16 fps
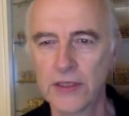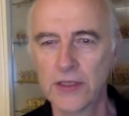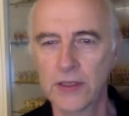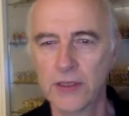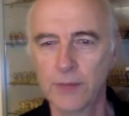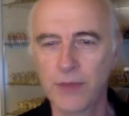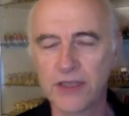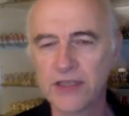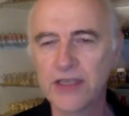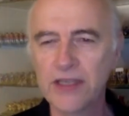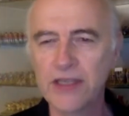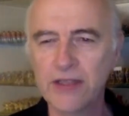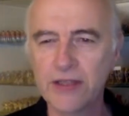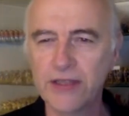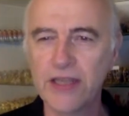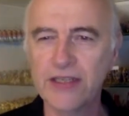Because the
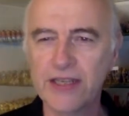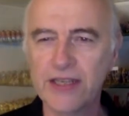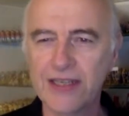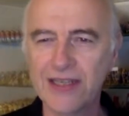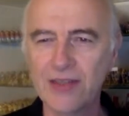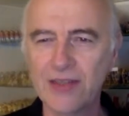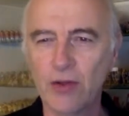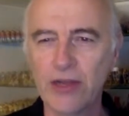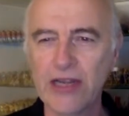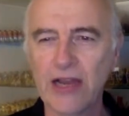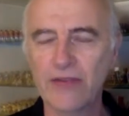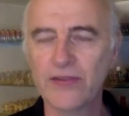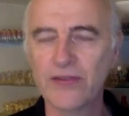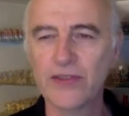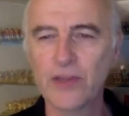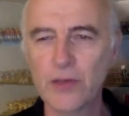D6 is not
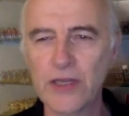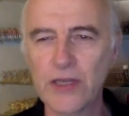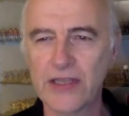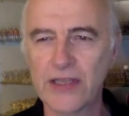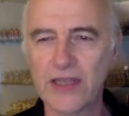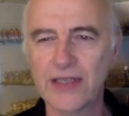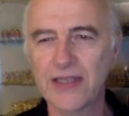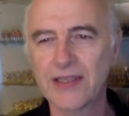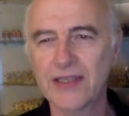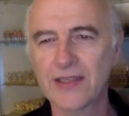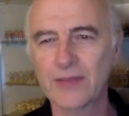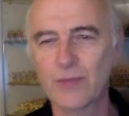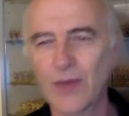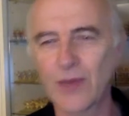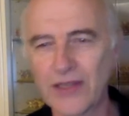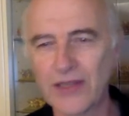enough, and 2D6 is,
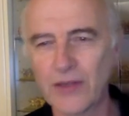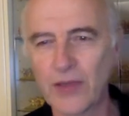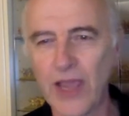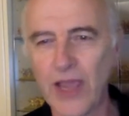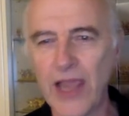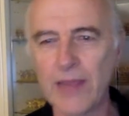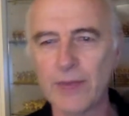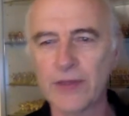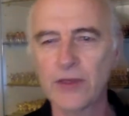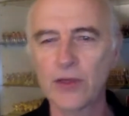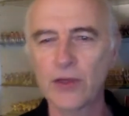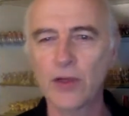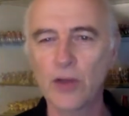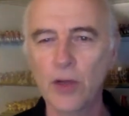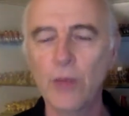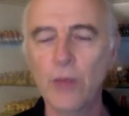well, that's okay, but
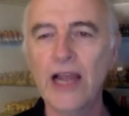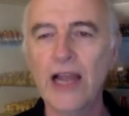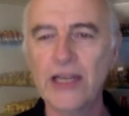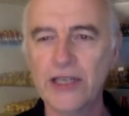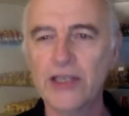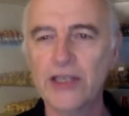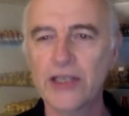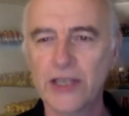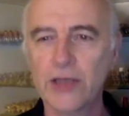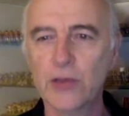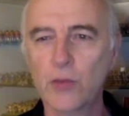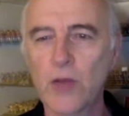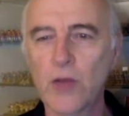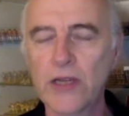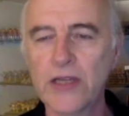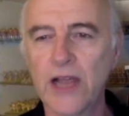could we actually just use
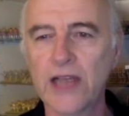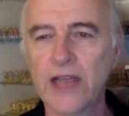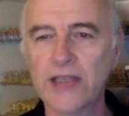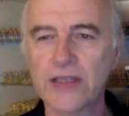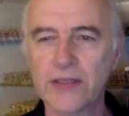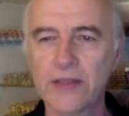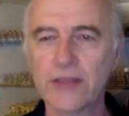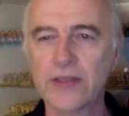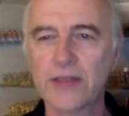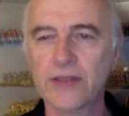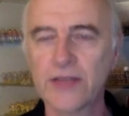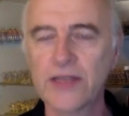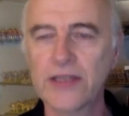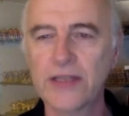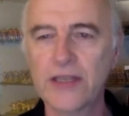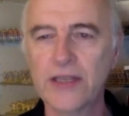one dice, because
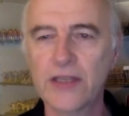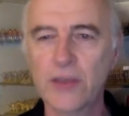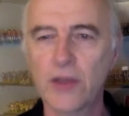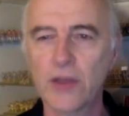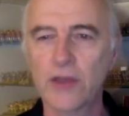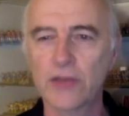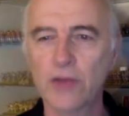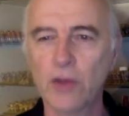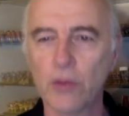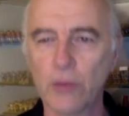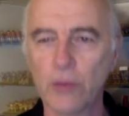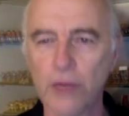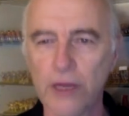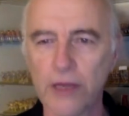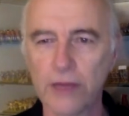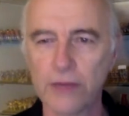D12s roll
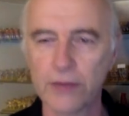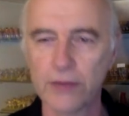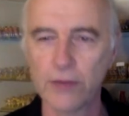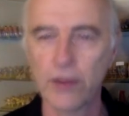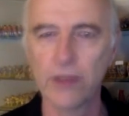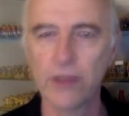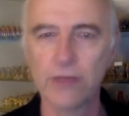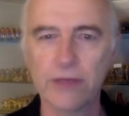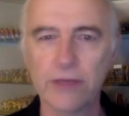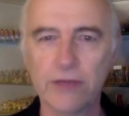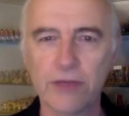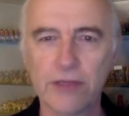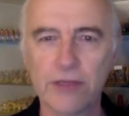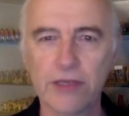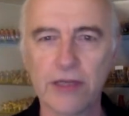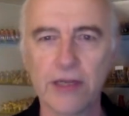really quite
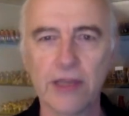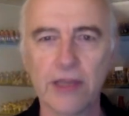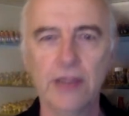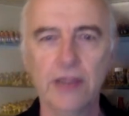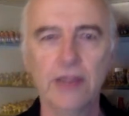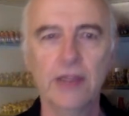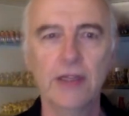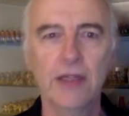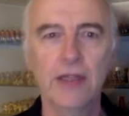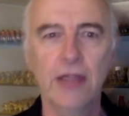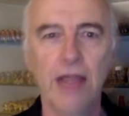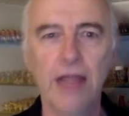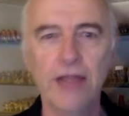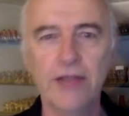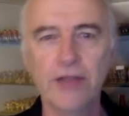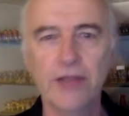interestingly.
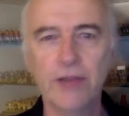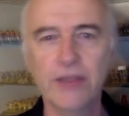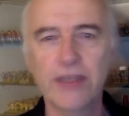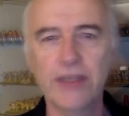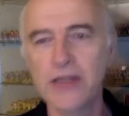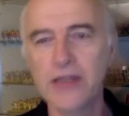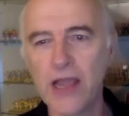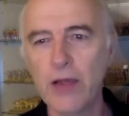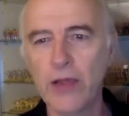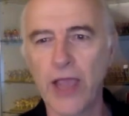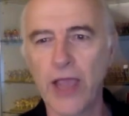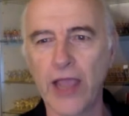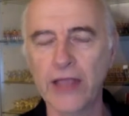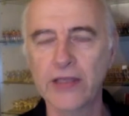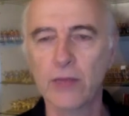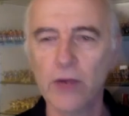And so we said, yeah,
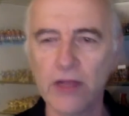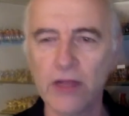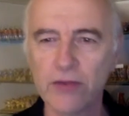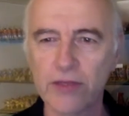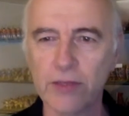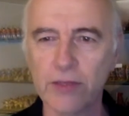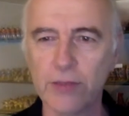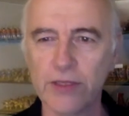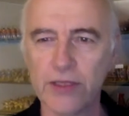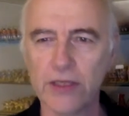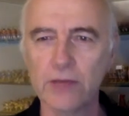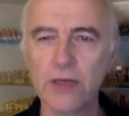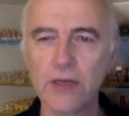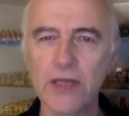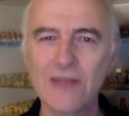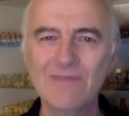okay, so what else can we do?
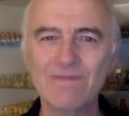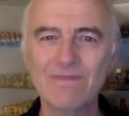Well,